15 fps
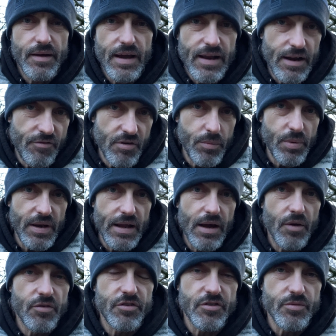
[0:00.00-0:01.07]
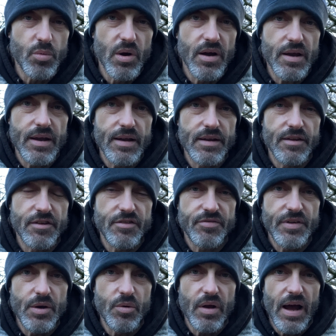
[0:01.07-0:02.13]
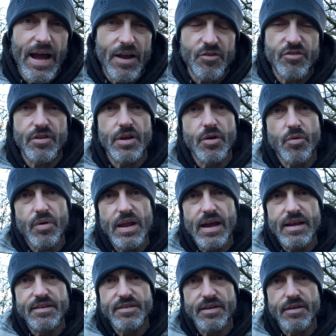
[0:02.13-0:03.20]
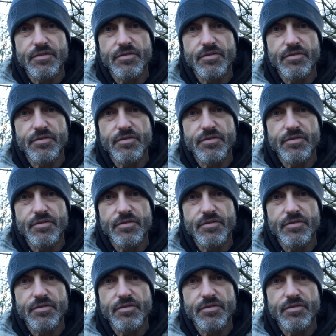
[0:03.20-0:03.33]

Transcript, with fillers: and everybody else who's working in this field are actually creating